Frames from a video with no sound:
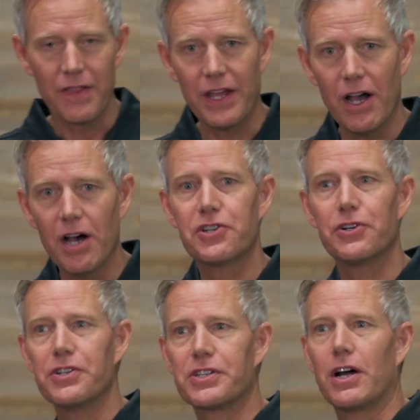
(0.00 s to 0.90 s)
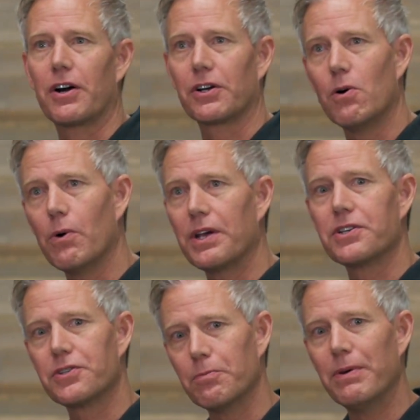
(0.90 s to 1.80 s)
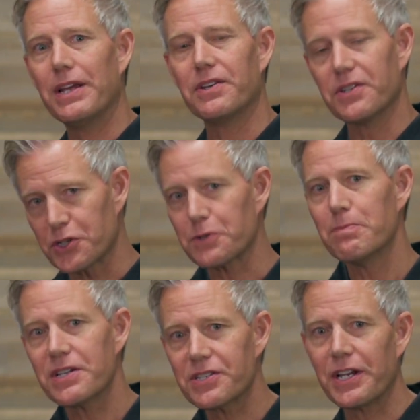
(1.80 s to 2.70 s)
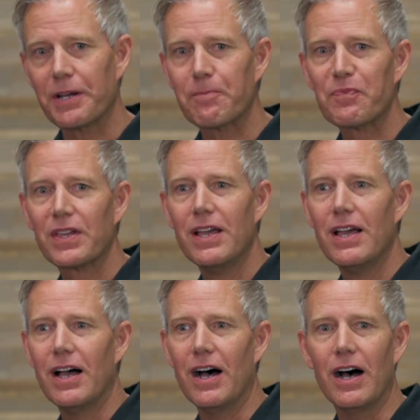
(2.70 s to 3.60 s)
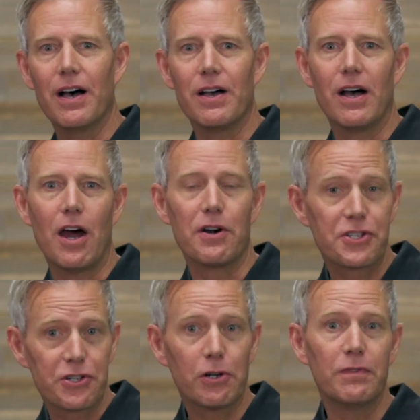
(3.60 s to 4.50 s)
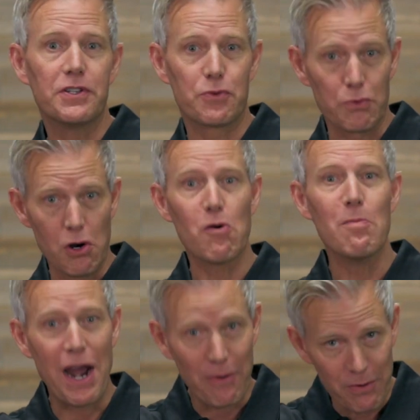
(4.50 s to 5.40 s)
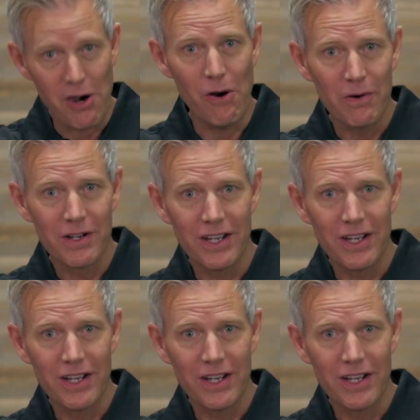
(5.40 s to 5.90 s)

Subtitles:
The ushers are going to be dismissing our service row by row.